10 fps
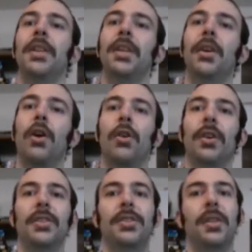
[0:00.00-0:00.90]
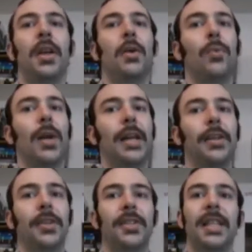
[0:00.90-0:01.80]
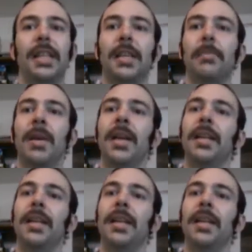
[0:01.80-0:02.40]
the artist writer team